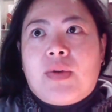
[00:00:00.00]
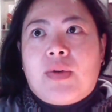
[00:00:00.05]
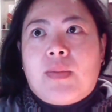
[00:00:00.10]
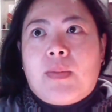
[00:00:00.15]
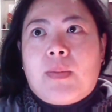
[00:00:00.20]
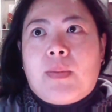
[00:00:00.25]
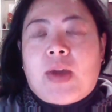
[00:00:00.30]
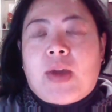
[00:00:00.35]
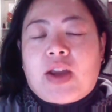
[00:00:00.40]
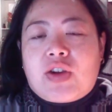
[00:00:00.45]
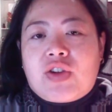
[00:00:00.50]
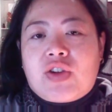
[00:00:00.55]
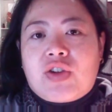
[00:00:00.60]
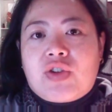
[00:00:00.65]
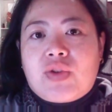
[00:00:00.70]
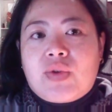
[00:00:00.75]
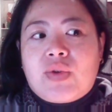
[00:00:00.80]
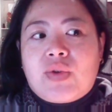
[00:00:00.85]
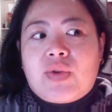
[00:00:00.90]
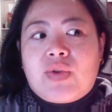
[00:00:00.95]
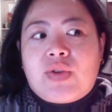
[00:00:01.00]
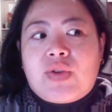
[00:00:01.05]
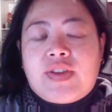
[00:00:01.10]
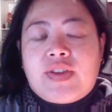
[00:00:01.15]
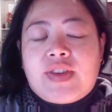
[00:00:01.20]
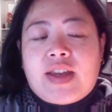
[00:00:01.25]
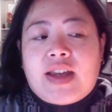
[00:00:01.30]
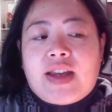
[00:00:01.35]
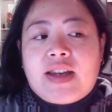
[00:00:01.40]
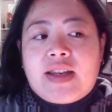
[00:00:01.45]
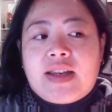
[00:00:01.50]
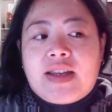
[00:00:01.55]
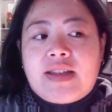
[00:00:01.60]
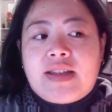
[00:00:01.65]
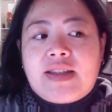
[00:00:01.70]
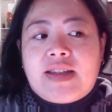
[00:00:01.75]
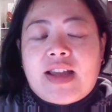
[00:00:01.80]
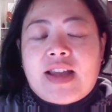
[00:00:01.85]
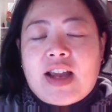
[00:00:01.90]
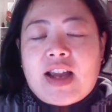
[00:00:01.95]
make sure that that
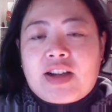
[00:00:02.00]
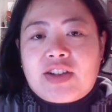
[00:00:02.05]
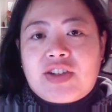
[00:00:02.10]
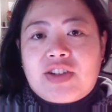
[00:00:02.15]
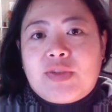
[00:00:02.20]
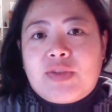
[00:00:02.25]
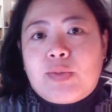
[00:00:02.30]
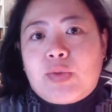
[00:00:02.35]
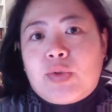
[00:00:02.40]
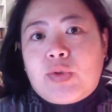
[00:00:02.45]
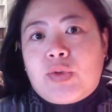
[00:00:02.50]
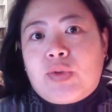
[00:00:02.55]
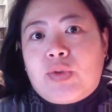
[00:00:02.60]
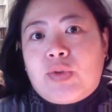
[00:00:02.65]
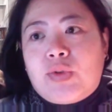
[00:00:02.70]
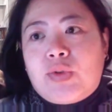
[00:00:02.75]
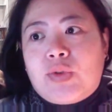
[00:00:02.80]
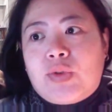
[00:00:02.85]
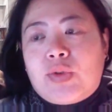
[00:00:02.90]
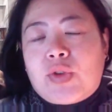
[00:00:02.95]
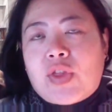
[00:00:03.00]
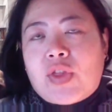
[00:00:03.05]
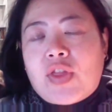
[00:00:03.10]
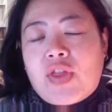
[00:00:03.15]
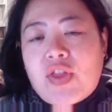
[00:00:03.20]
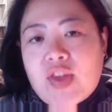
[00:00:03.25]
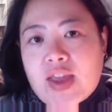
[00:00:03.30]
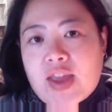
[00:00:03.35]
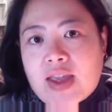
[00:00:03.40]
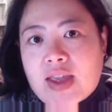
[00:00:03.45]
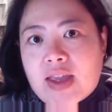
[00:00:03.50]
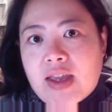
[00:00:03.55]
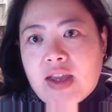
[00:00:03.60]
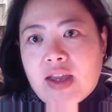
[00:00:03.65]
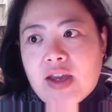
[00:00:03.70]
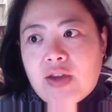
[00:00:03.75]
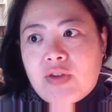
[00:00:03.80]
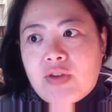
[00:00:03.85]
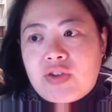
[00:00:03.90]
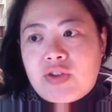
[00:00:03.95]
is an actionable thing,
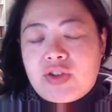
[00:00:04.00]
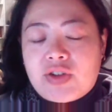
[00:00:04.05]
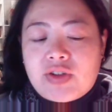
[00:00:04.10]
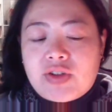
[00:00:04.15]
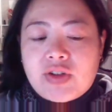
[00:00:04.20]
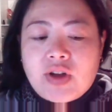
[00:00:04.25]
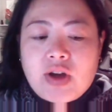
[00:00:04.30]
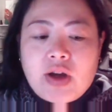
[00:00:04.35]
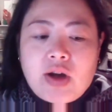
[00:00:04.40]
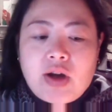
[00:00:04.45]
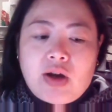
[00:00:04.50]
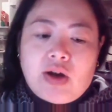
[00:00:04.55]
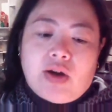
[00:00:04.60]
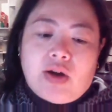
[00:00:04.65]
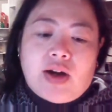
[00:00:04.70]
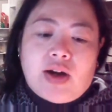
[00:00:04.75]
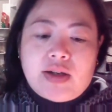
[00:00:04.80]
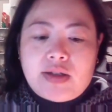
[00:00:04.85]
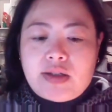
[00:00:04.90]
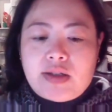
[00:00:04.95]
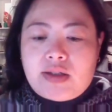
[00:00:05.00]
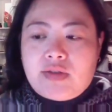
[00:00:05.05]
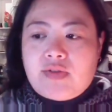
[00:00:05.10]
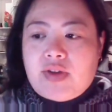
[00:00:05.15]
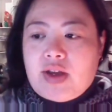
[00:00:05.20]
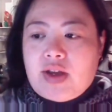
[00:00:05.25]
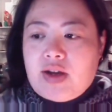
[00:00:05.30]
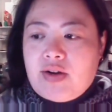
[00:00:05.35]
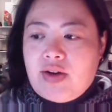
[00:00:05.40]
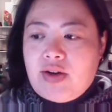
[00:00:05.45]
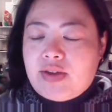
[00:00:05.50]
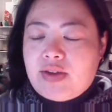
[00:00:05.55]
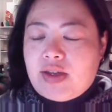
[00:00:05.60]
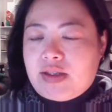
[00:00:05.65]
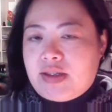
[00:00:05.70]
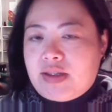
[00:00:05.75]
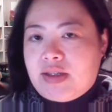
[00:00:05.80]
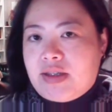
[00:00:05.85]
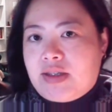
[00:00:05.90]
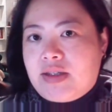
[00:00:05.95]
not just, oh, I disavow and
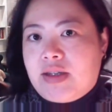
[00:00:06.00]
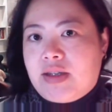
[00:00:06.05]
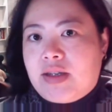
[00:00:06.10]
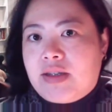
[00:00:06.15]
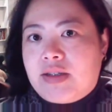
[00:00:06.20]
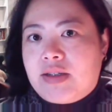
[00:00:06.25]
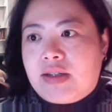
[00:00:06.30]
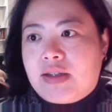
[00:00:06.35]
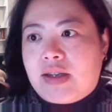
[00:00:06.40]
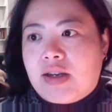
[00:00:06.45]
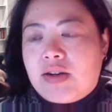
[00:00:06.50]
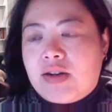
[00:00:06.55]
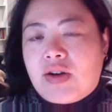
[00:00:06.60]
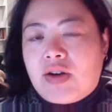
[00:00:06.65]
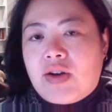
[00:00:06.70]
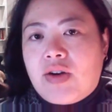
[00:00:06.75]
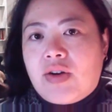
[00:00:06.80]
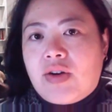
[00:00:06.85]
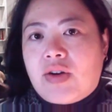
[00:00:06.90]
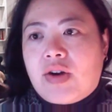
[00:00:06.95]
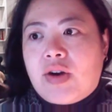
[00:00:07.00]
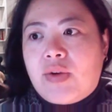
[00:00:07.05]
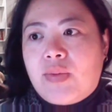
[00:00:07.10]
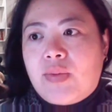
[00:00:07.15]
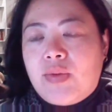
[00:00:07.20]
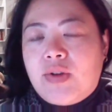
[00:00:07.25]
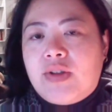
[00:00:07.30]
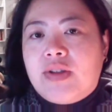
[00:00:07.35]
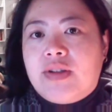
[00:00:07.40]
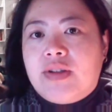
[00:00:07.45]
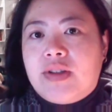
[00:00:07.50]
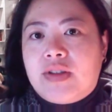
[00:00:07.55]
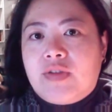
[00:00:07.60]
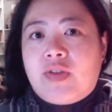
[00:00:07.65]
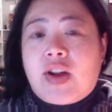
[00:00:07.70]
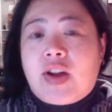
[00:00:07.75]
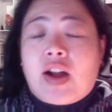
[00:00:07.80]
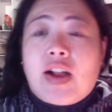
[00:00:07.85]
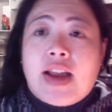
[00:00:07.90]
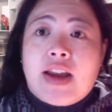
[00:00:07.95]
that's just it. To say, no, I really
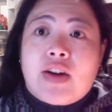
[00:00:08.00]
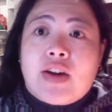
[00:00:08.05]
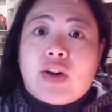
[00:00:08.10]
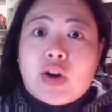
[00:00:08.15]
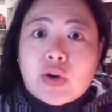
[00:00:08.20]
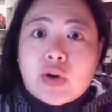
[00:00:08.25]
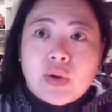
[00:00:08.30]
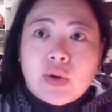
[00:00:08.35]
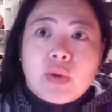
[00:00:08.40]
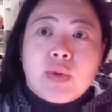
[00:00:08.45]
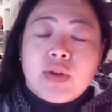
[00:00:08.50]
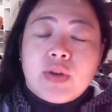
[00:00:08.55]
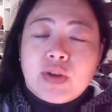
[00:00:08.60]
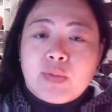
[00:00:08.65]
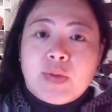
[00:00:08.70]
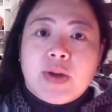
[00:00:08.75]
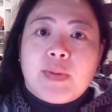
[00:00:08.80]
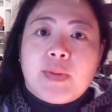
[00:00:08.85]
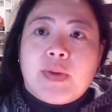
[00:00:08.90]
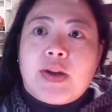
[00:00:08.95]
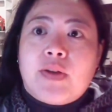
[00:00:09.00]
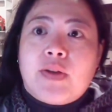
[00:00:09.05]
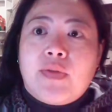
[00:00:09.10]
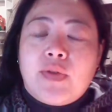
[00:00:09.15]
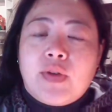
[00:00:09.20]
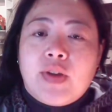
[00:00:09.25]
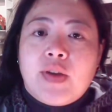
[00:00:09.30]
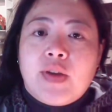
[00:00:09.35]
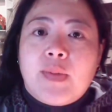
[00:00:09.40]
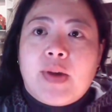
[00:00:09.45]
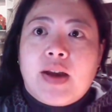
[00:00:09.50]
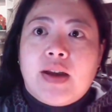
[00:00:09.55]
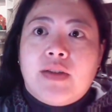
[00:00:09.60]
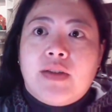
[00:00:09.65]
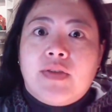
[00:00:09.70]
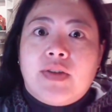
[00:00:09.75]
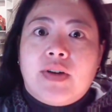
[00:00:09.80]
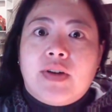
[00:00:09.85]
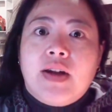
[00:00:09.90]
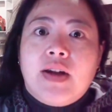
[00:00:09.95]
disavow and I call these people out for their
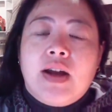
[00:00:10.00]
behavior.